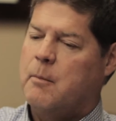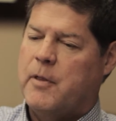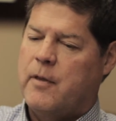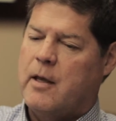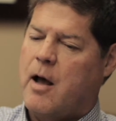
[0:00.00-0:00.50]

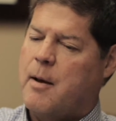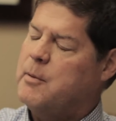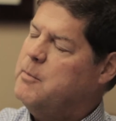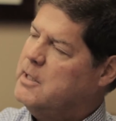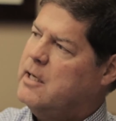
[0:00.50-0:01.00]
but then
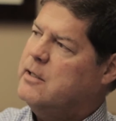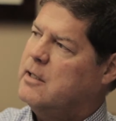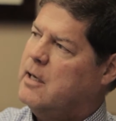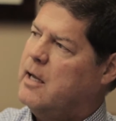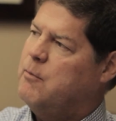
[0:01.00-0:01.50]

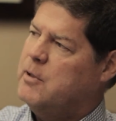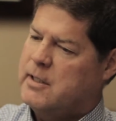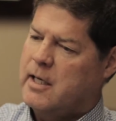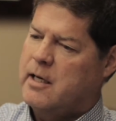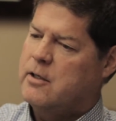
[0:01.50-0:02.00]
optimization, I would
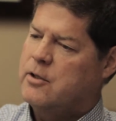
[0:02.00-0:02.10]
say,